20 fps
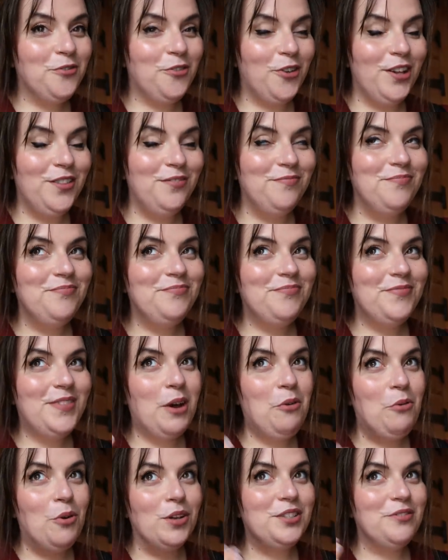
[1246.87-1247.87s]
front,
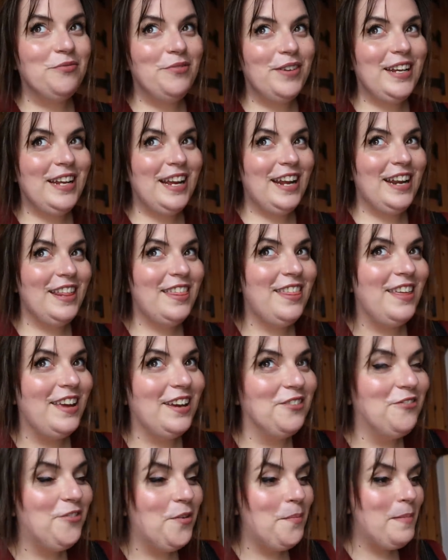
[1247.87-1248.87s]
there wasn't really
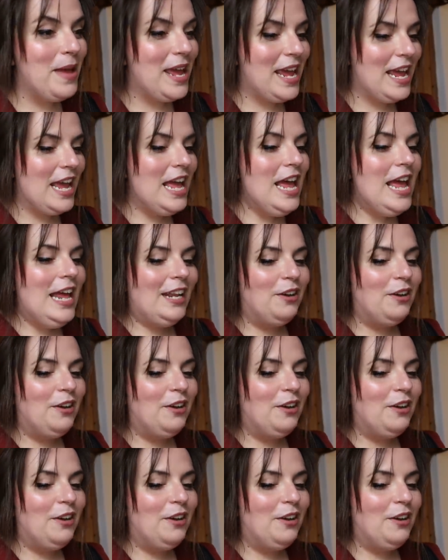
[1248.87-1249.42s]
anything for me.